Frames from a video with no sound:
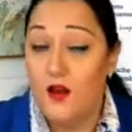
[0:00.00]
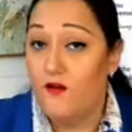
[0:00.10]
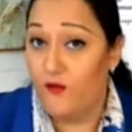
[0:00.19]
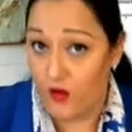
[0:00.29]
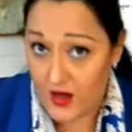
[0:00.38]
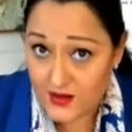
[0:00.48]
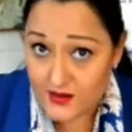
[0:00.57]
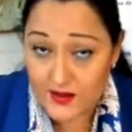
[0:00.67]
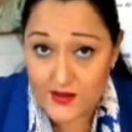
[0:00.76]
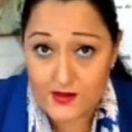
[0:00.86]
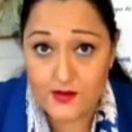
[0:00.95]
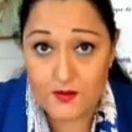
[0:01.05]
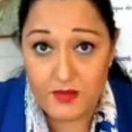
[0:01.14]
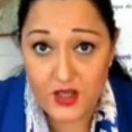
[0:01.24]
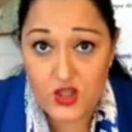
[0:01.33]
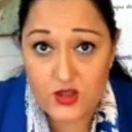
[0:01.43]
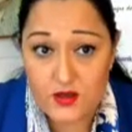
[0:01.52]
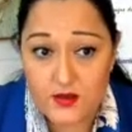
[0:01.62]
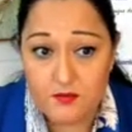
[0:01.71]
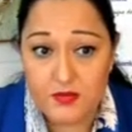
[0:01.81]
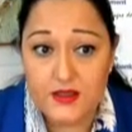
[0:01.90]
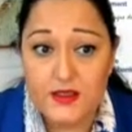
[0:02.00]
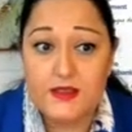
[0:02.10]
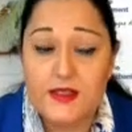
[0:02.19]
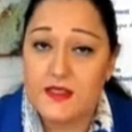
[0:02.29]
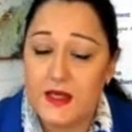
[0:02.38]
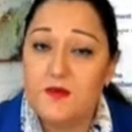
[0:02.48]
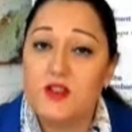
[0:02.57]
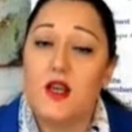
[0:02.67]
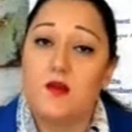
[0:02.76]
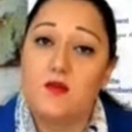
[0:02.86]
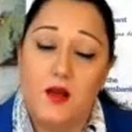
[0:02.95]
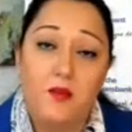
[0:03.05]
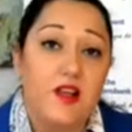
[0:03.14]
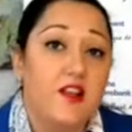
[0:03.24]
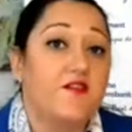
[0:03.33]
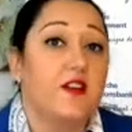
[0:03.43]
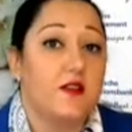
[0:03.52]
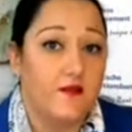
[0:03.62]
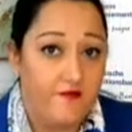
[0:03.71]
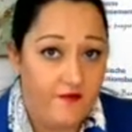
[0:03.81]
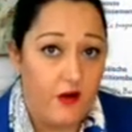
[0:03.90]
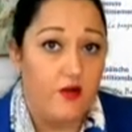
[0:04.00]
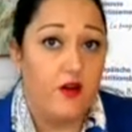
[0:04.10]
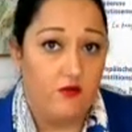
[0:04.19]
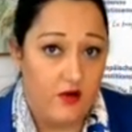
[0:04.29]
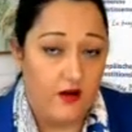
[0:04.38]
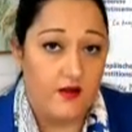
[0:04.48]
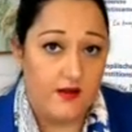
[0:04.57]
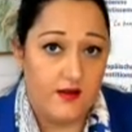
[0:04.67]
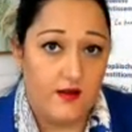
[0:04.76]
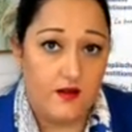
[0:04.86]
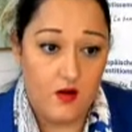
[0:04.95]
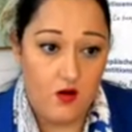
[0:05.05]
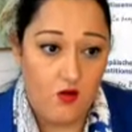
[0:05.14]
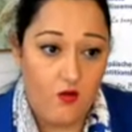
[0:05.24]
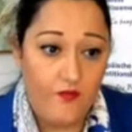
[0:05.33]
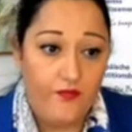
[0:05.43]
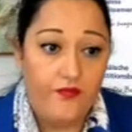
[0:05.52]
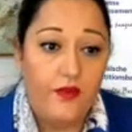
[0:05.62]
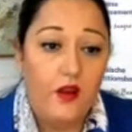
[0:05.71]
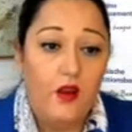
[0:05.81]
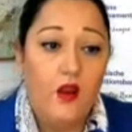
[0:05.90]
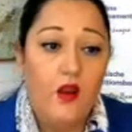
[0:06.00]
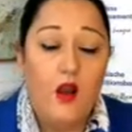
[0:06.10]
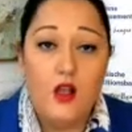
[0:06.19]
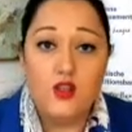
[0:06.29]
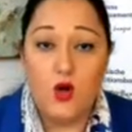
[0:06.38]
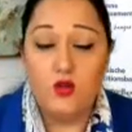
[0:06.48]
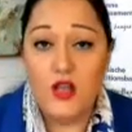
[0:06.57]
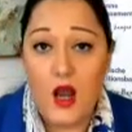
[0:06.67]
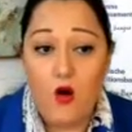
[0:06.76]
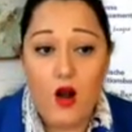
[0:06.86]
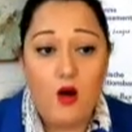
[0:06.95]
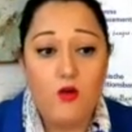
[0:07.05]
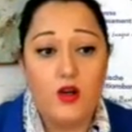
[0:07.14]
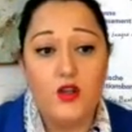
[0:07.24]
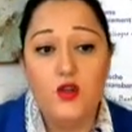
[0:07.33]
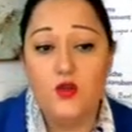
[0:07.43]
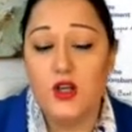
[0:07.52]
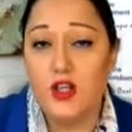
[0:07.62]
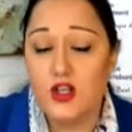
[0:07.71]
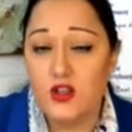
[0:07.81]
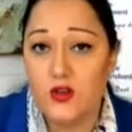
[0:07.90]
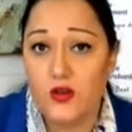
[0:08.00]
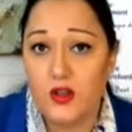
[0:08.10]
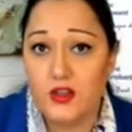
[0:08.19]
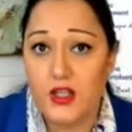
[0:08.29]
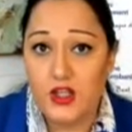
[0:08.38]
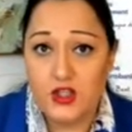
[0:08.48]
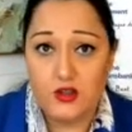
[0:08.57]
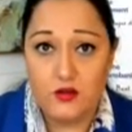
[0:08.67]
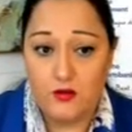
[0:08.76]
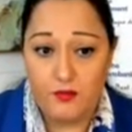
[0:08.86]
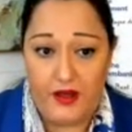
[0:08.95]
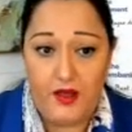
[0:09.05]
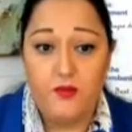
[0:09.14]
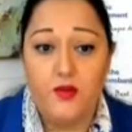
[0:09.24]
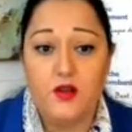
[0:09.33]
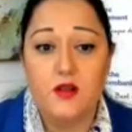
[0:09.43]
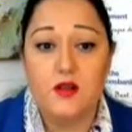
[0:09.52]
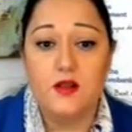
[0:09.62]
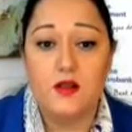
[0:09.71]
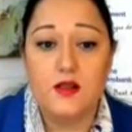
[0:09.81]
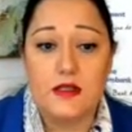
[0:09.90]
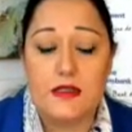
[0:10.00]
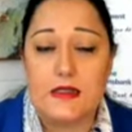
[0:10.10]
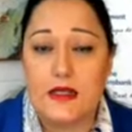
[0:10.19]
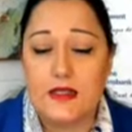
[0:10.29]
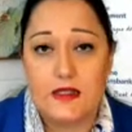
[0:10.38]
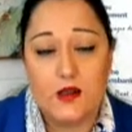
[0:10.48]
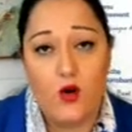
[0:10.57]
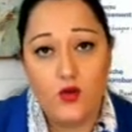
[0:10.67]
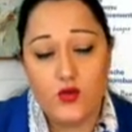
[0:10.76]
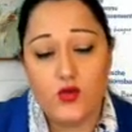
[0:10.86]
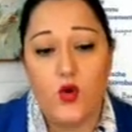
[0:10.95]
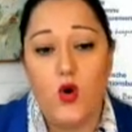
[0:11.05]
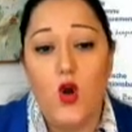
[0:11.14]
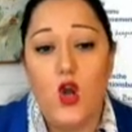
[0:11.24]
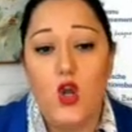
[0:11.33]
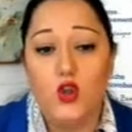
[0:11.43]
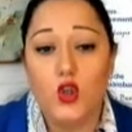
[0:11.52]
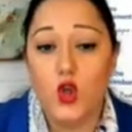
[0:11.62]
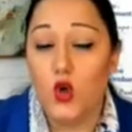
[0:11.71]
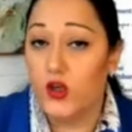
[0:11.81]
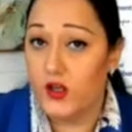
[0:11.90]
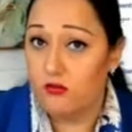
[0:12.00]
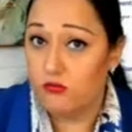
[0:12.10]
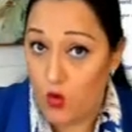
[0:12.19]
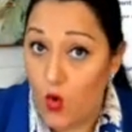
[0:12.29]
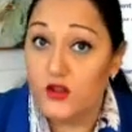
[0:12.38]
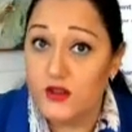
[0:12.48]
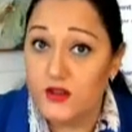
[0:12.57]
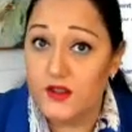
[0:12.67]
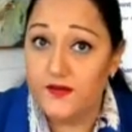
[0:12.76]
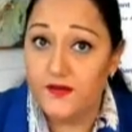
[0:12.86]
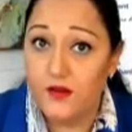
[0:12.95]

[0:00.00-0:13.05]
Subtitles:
For us, this is ambitious, but at the same time, I believe it's a very realistic goal. So now our new cohesion orientation paper sets also not only quantitative,